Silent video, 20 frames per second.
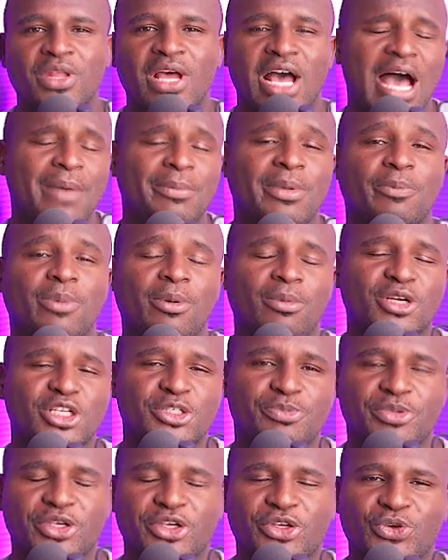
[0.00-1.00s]
I'm a public
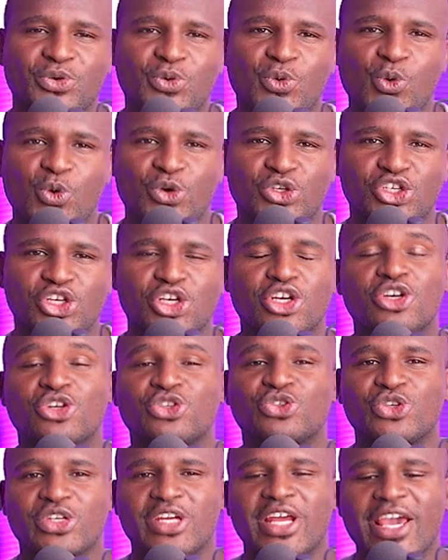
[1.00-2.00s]
speaking coach.
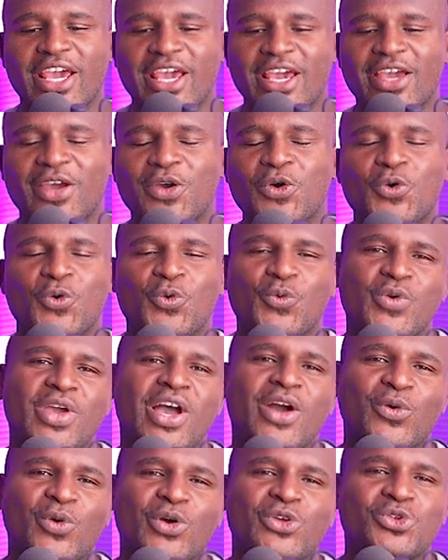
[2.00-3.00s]
Today, we are
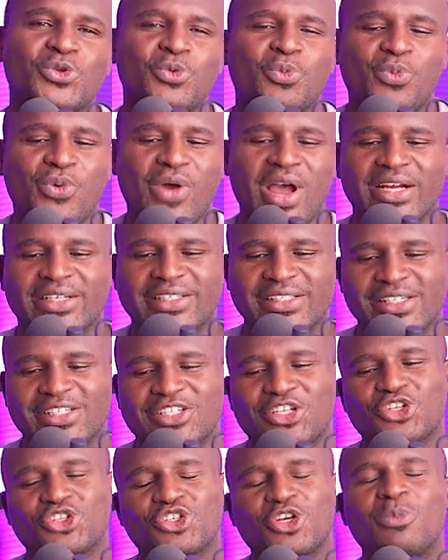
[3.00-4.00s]
going to practice
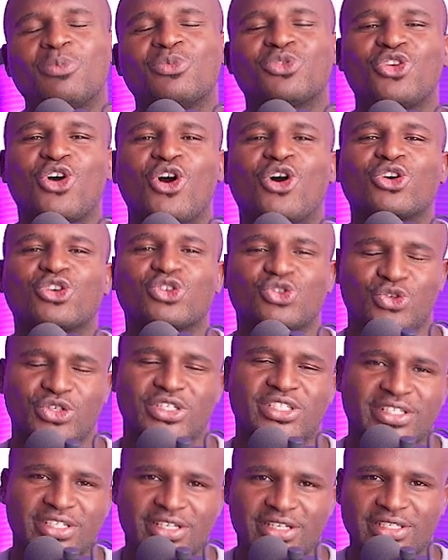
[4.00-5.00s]
some tongue
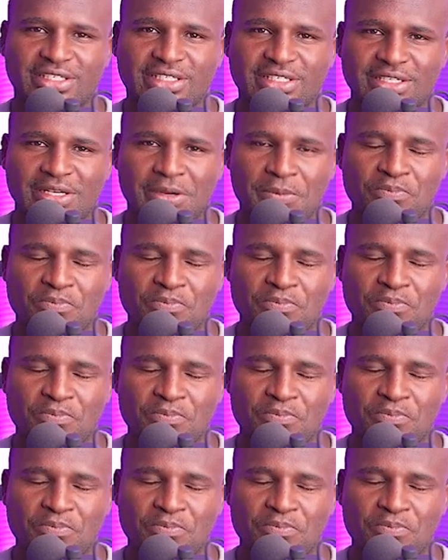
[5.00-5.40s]
twisters.